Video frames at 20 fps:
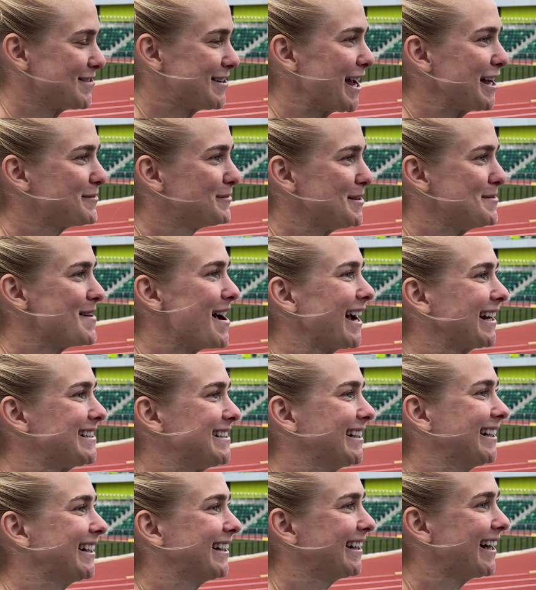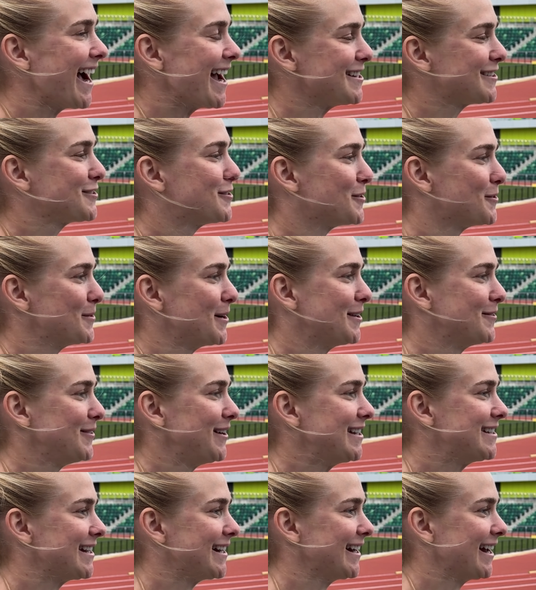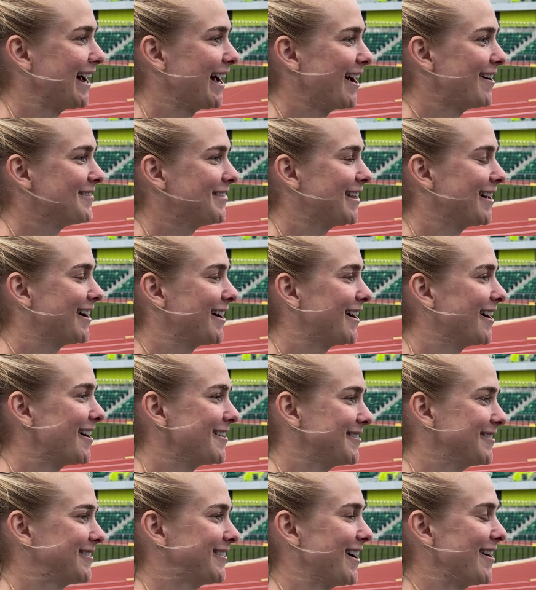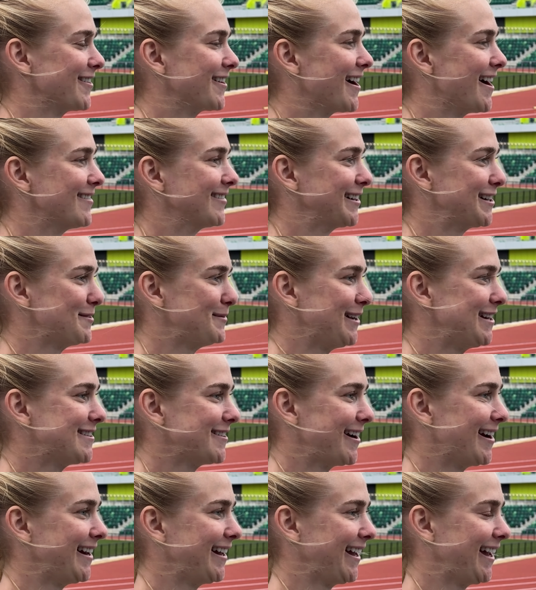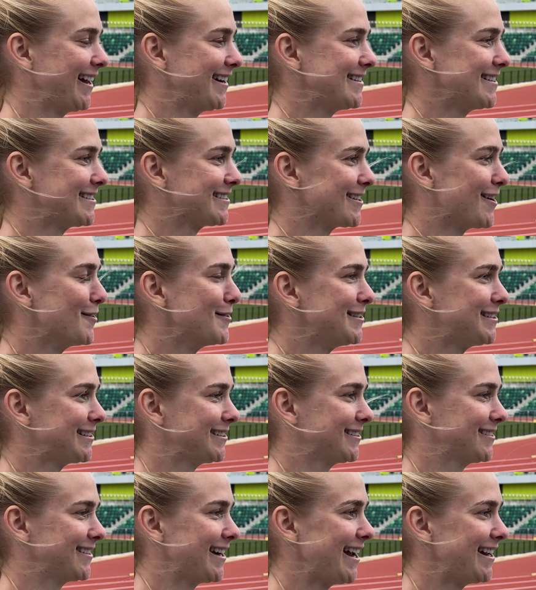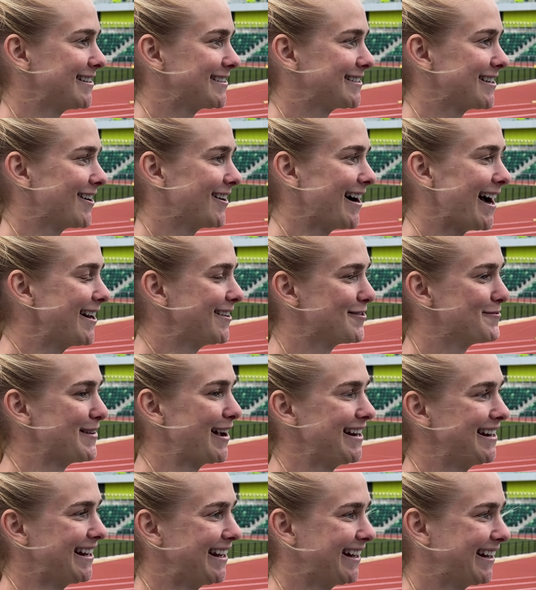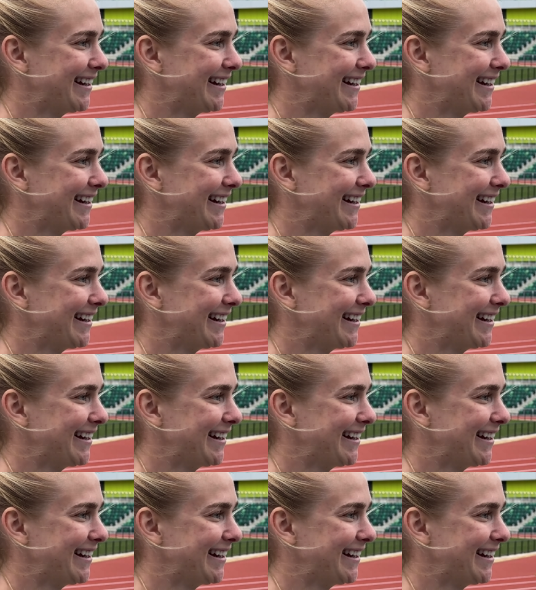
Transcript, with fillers: Takes me back to high school when we didn't have the underground cover to be training in, just always in the rain. So I don't mind it.